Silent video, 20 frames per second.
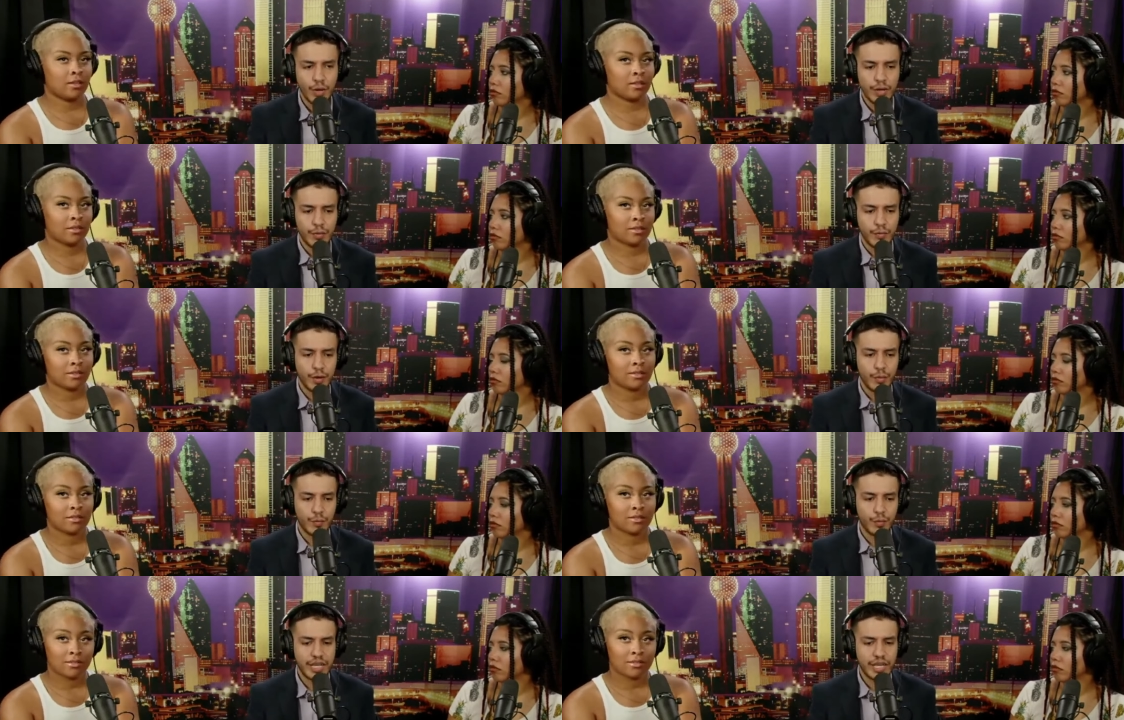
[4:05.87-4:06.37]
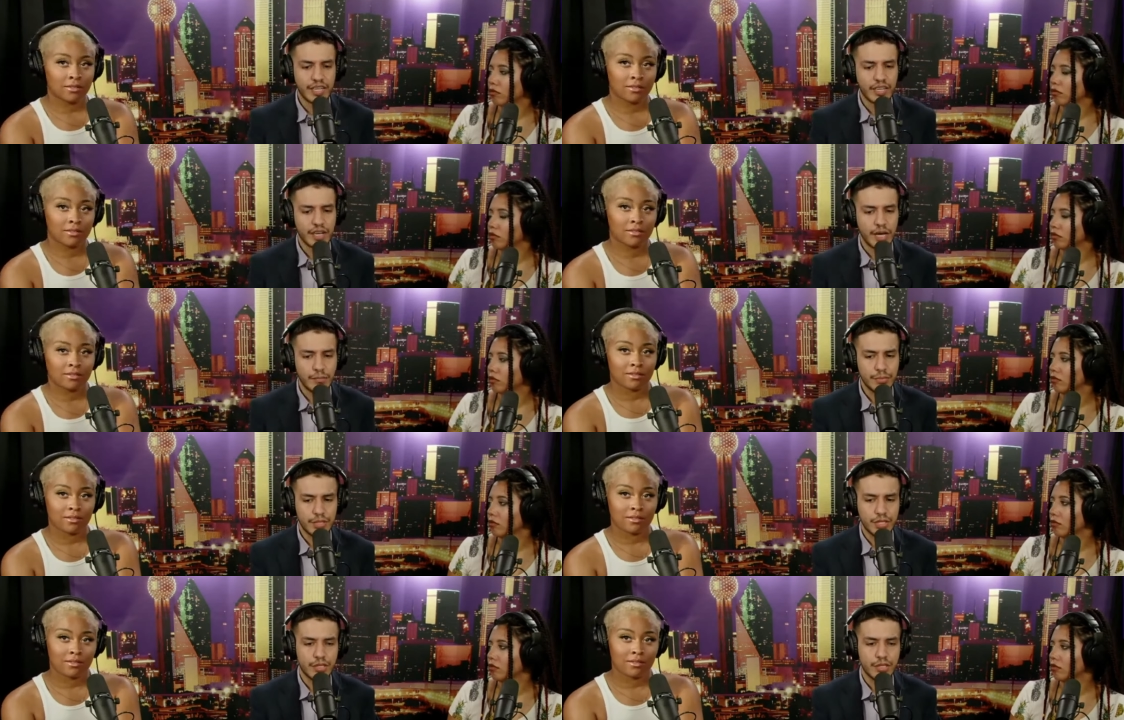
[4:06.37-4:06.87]
Speaker 1: when, when it
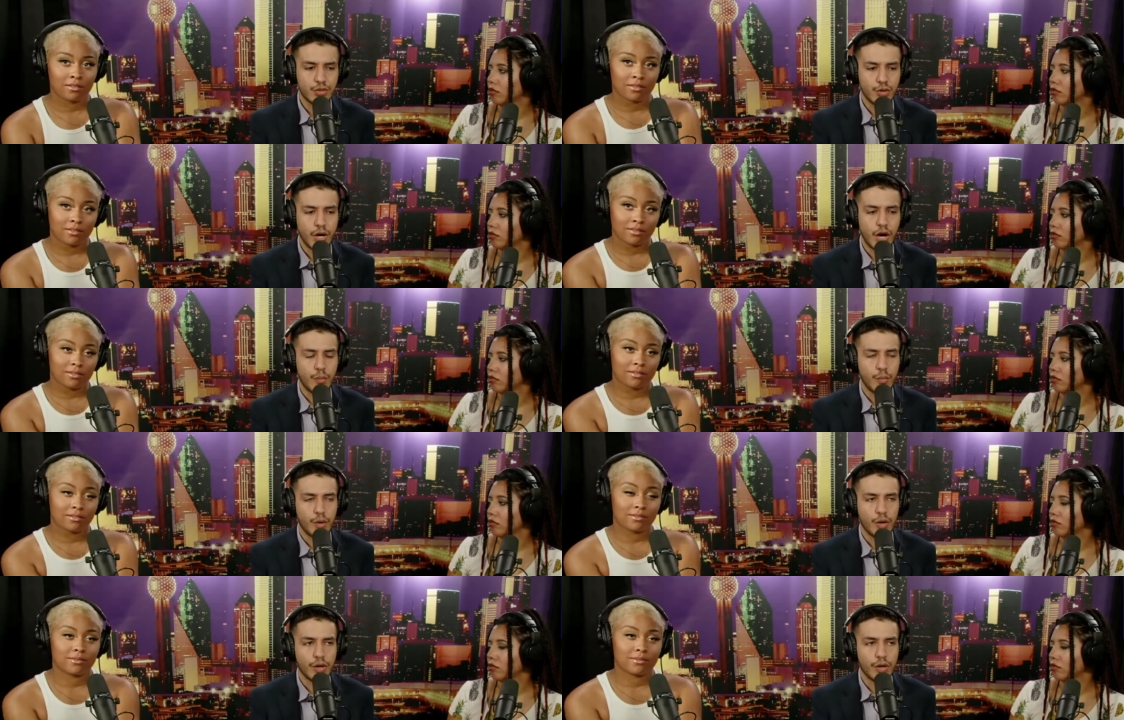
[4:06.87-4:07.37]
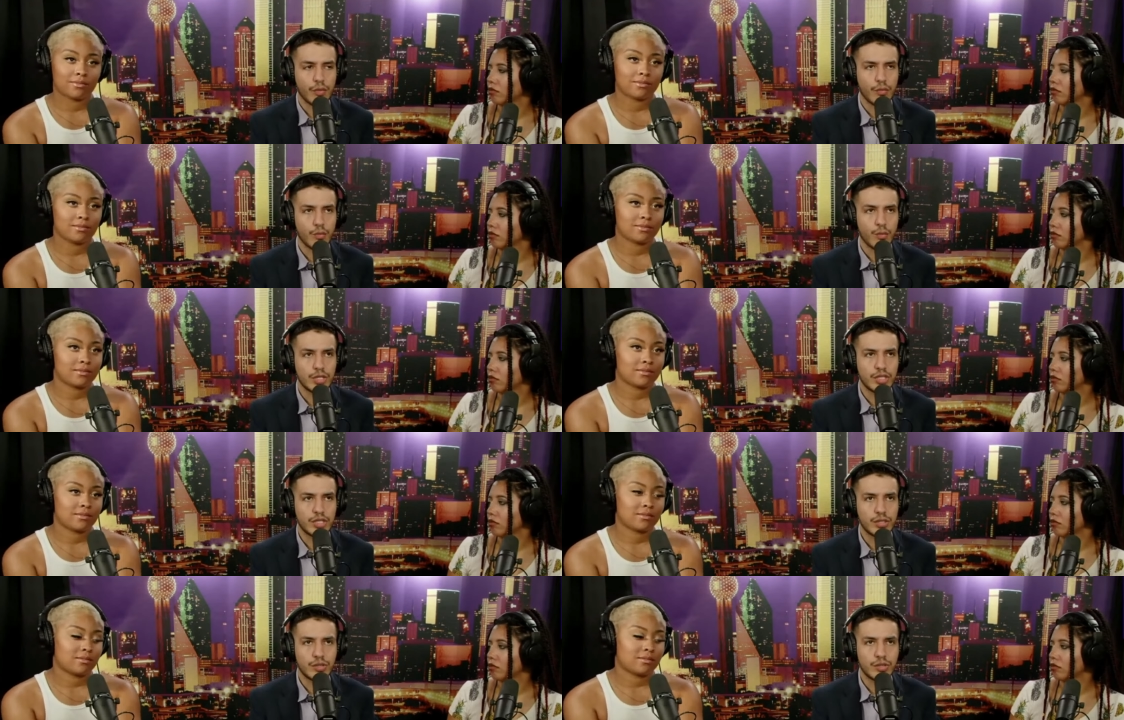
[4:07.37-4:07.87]
comes to trauma,
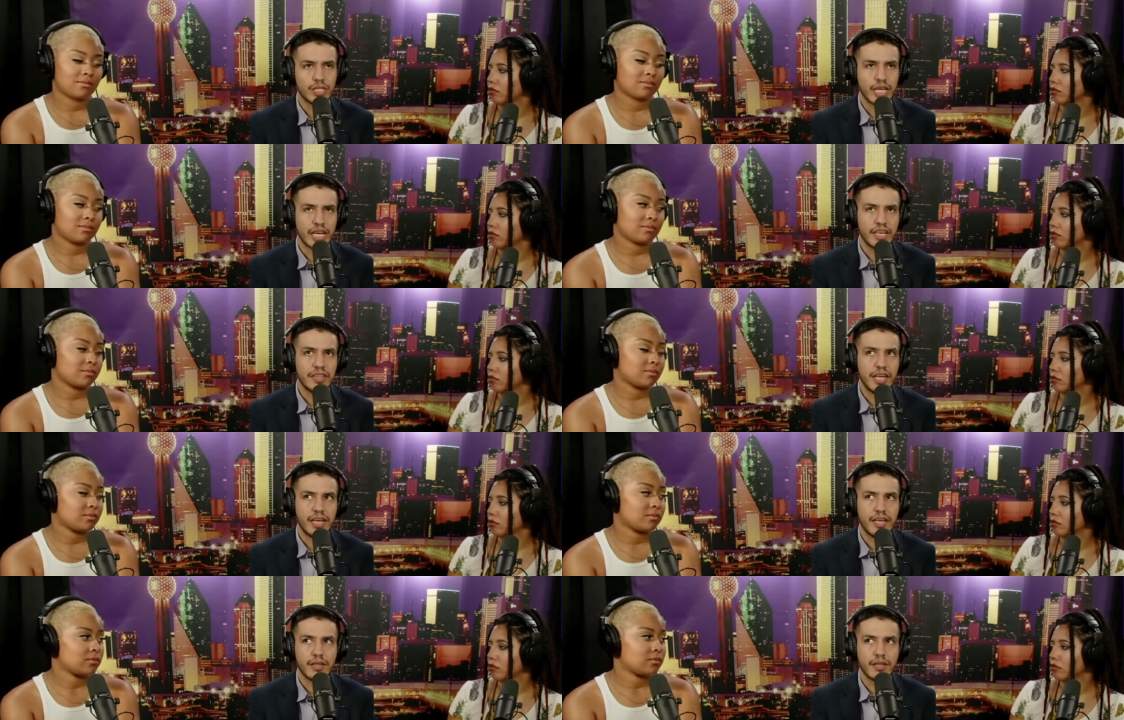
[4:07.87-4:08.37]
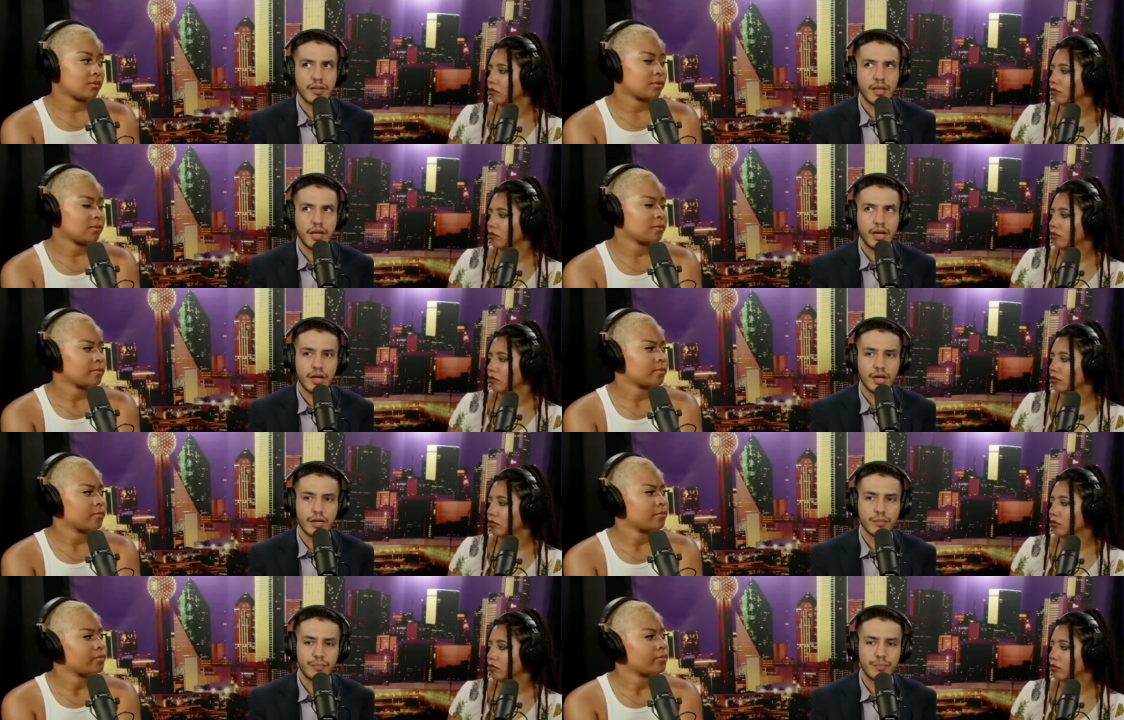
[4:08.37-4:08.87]
would you say that uh,